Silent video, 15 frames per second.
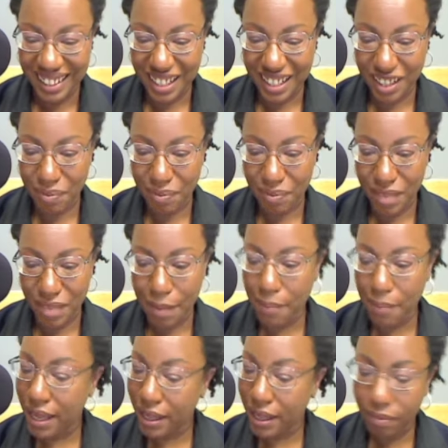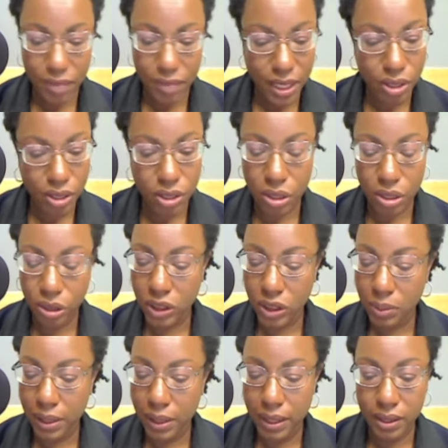Um, but you know,
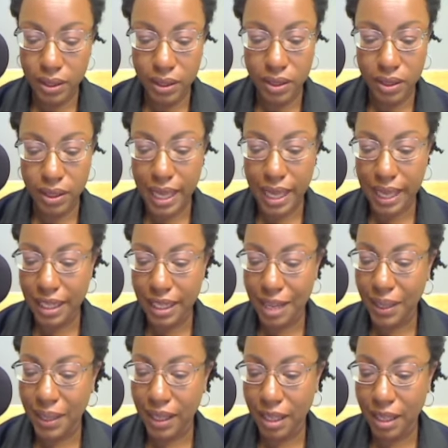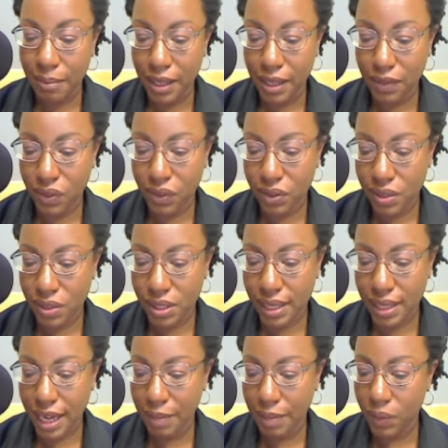social, political, and economic upheavals
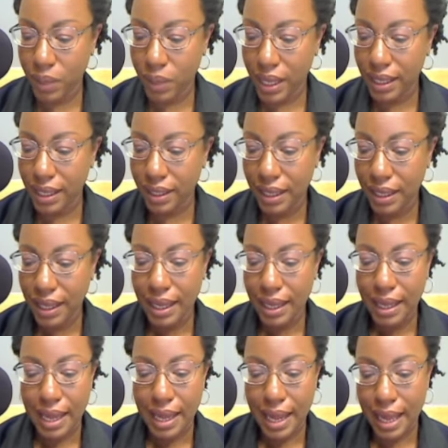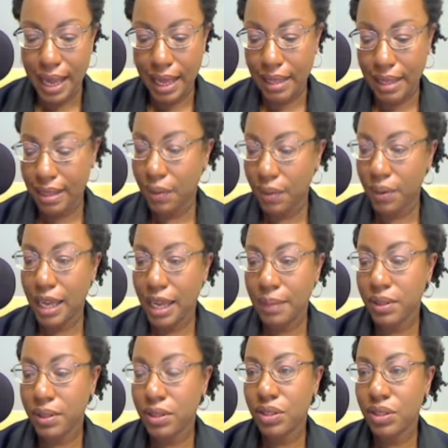came and went, and they were
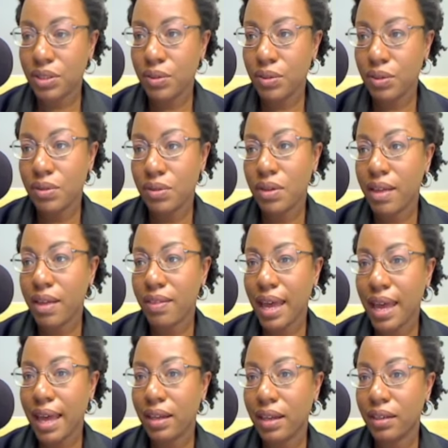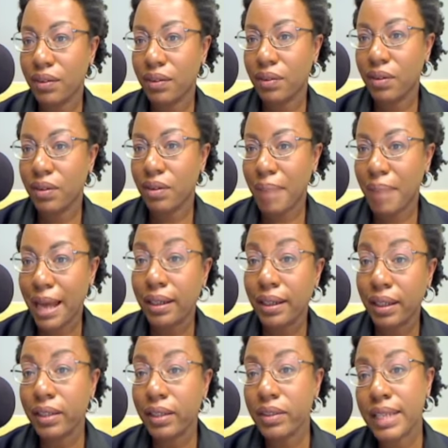able to do all that back in
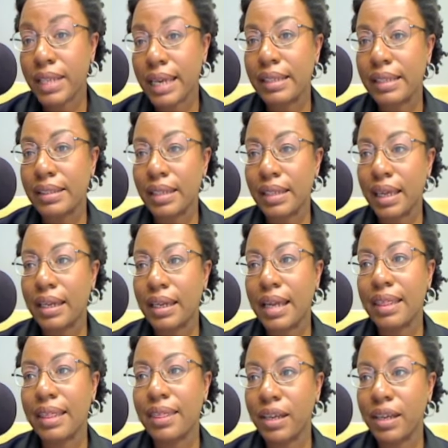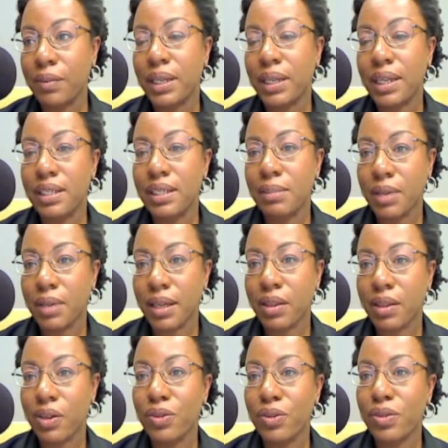the good old days. And I think we need to bring
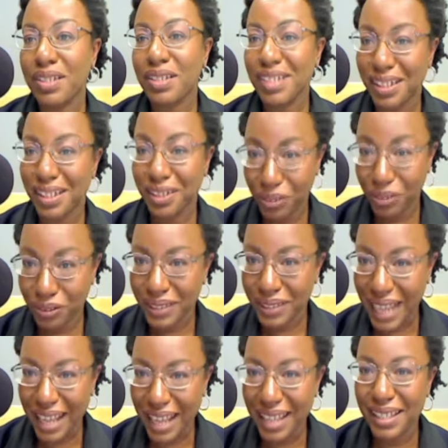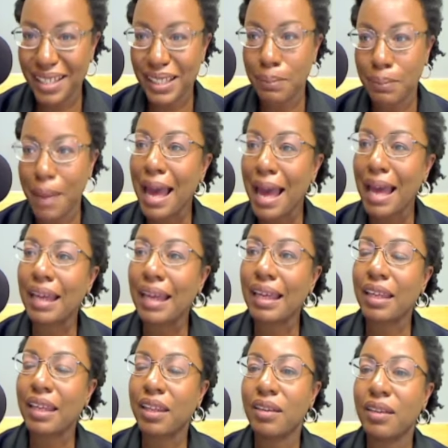those good old days back
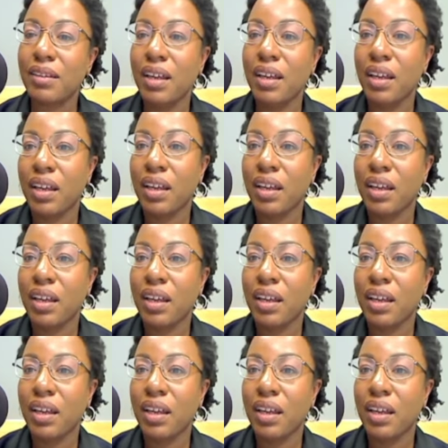and